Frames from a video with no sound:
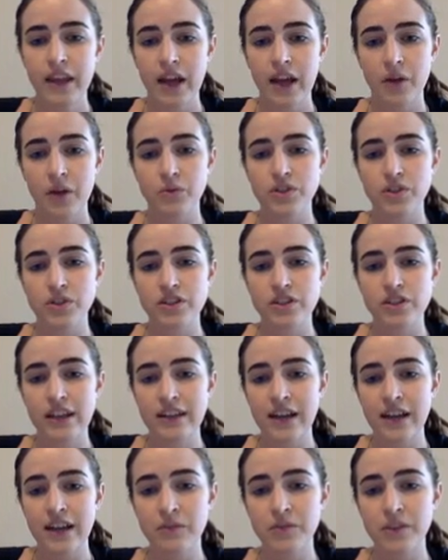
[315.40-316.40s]
and we'll just
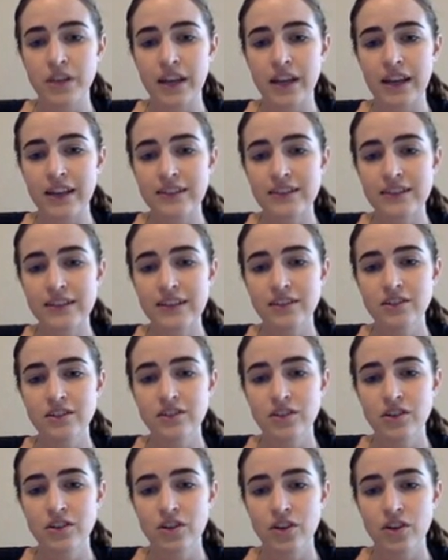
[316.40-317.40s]
end up with an answer
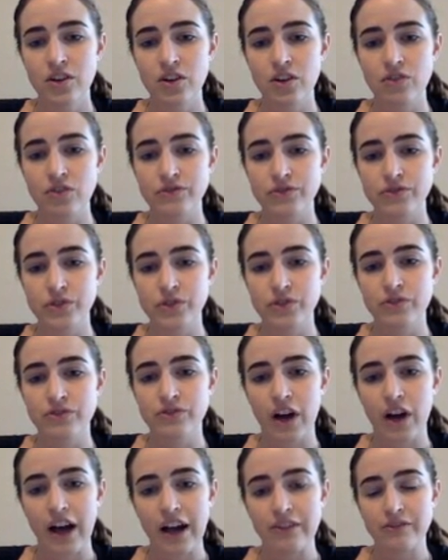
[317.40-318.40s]
of root
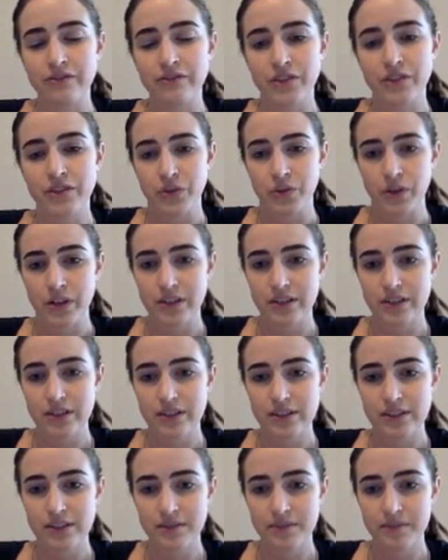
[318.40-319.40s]
5
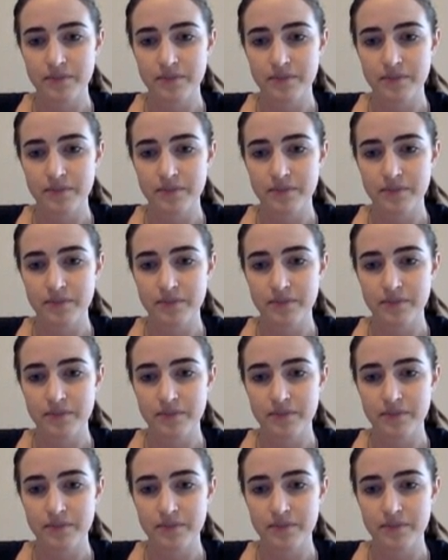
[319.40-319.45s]
units.